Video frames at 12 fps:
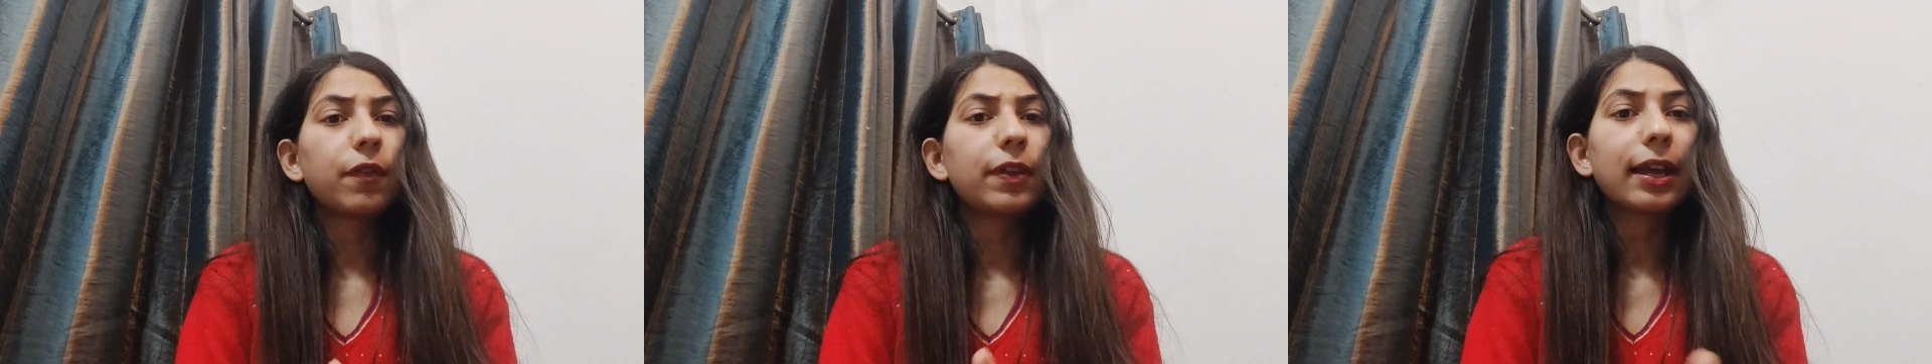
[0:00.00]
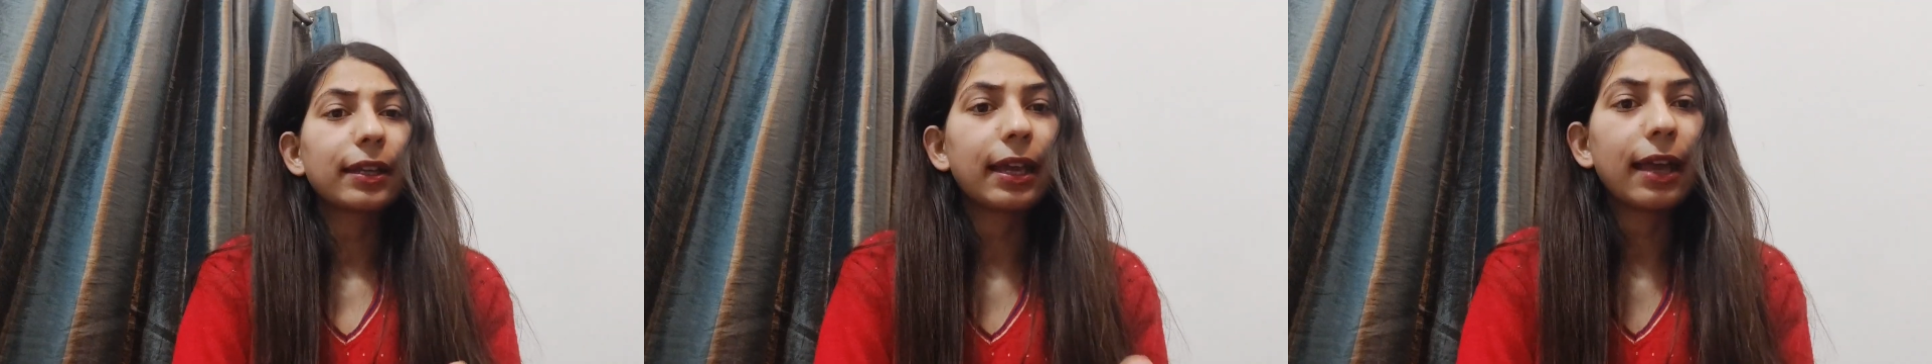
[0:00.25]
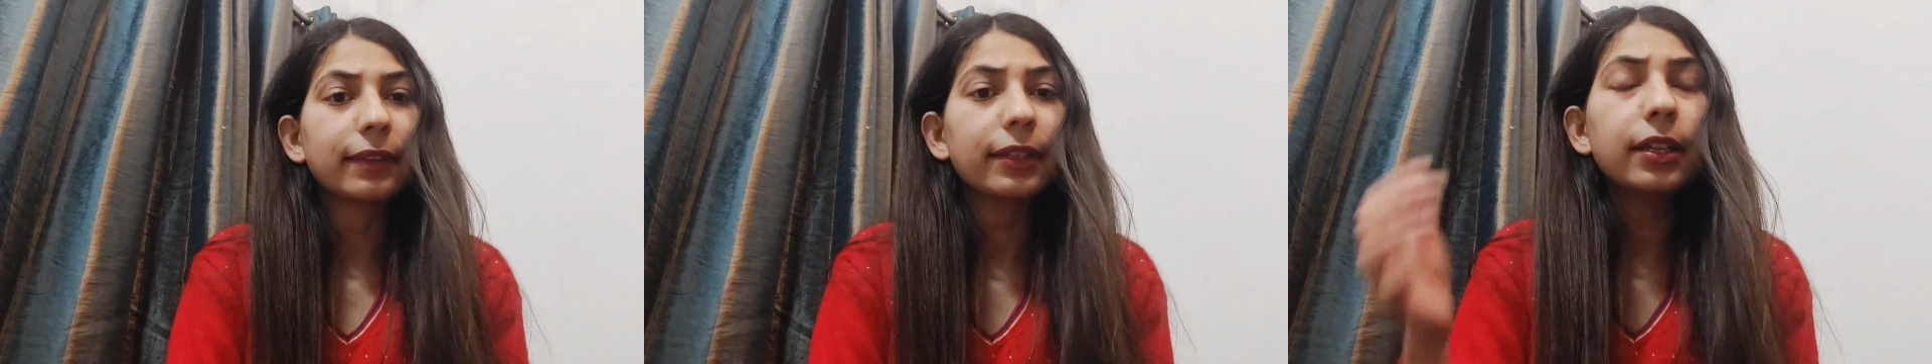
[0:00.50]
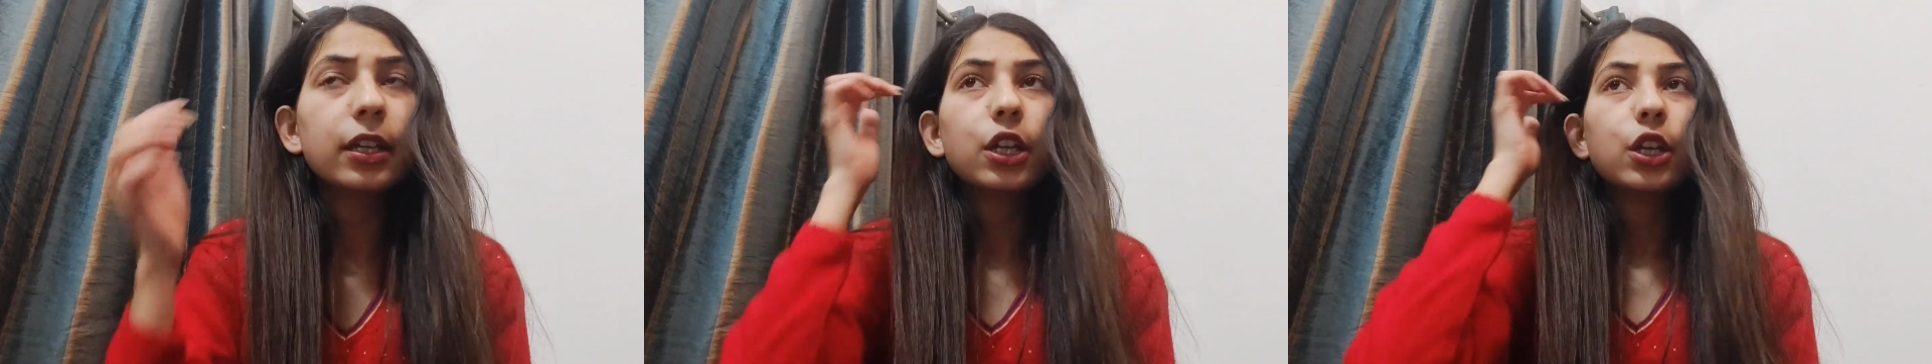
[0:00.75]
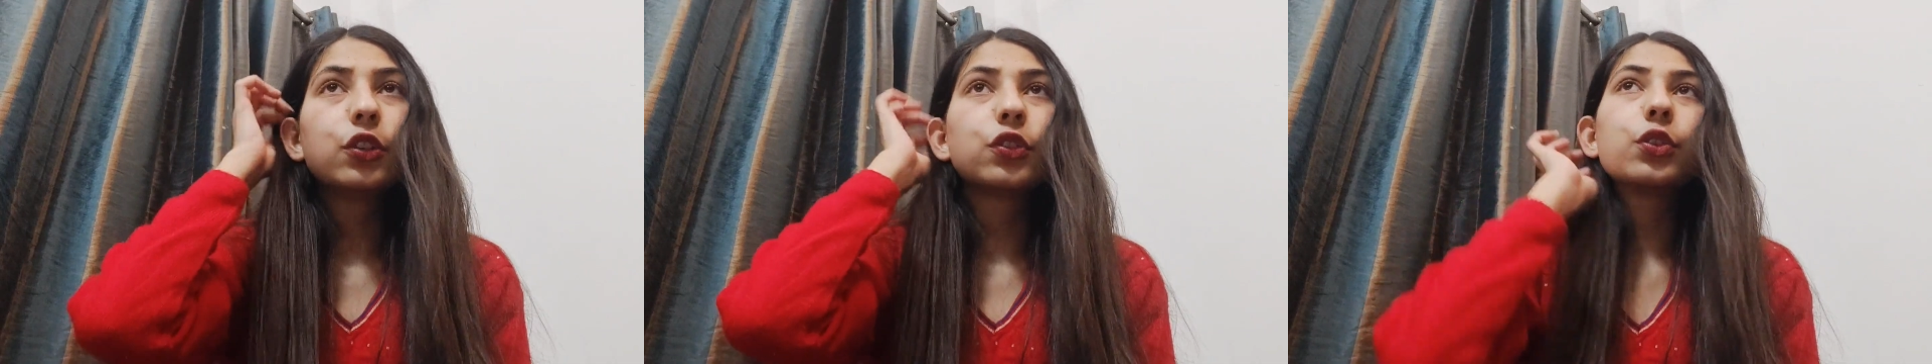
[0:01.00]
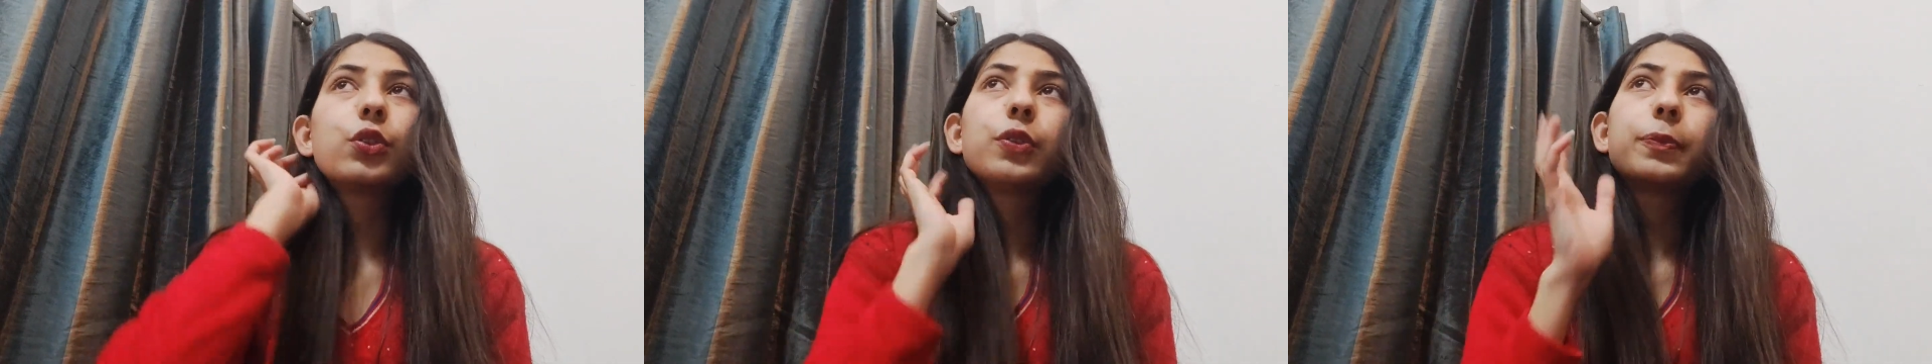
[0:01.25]
of lactic acid.
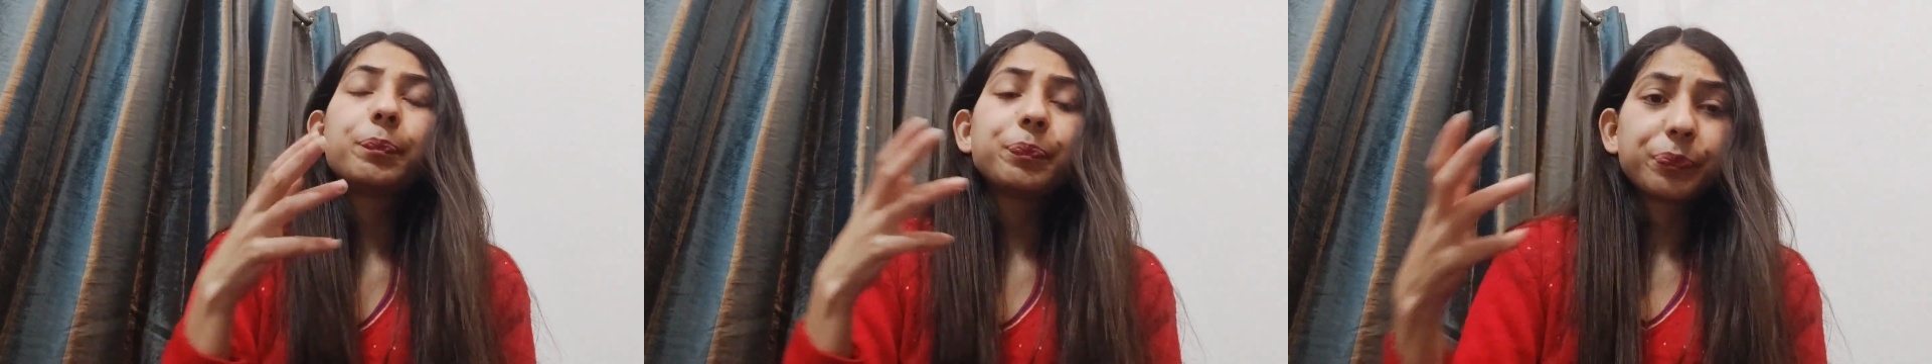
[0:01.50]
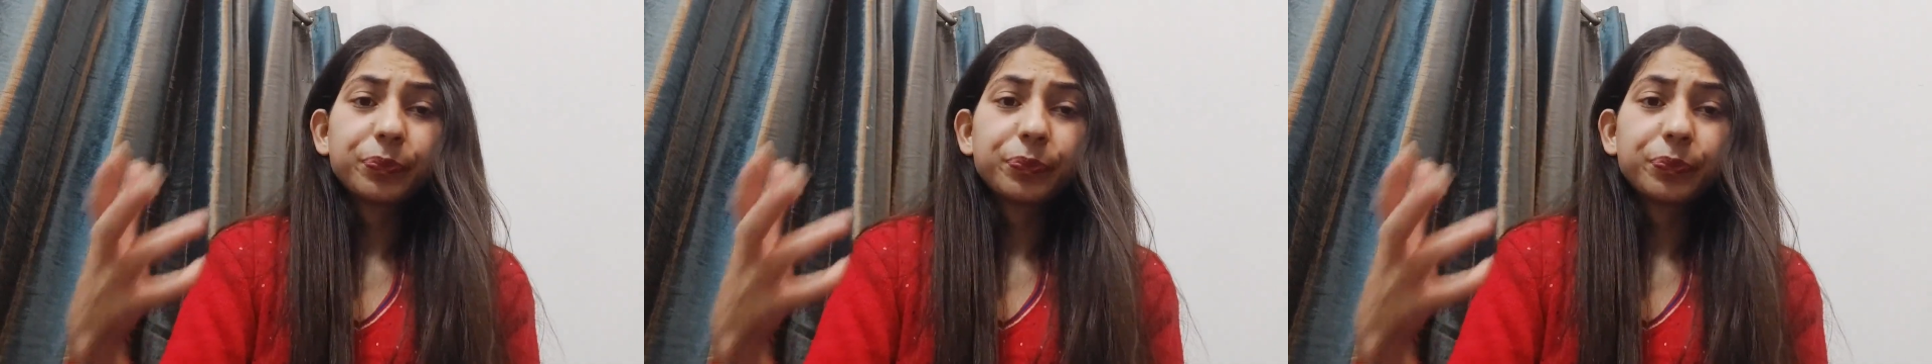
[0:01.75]
So